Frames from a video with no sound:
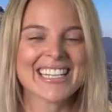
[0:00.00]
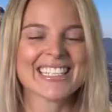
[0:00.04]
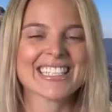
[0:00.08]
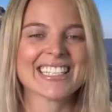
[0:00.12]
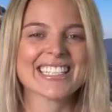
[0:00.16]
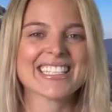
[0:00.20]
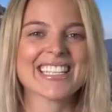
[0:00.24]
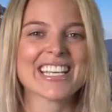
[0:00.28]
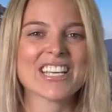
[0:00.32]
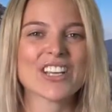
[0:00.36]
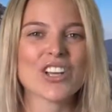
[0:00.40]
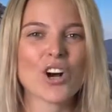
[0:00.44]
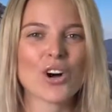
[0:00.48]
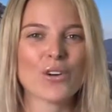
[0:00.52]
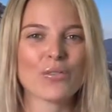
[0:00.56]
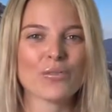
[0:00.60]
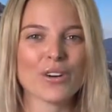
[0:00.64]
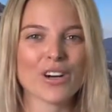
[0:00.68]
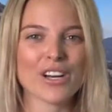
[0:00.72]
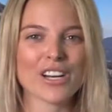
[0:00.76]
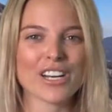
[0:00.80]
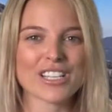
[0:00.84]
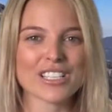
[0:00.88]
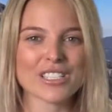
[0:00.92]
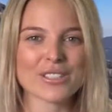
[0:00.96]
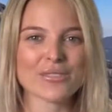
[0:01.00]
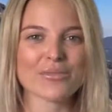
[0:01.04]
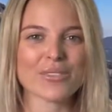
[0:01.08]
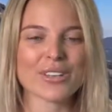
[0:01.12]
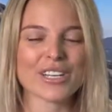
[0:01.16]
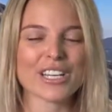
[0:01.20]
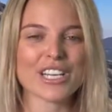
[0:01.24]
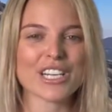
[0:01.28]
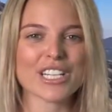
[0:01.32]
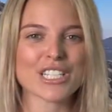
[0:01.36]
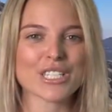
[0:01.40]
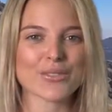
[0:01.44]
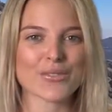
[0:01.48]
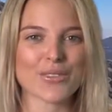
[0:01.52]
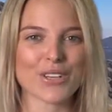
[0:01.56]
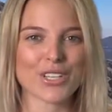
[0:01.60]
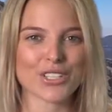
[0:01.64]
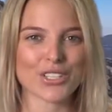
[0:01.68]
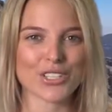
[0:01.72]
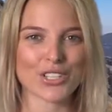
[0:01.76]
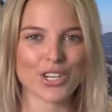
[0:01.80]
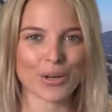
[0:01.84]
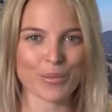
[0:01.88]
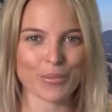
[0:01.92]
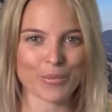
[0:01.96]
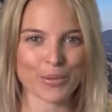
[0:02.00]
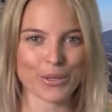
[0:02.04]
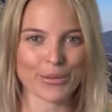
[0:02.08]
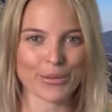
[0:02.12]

To see your photos and videos featured on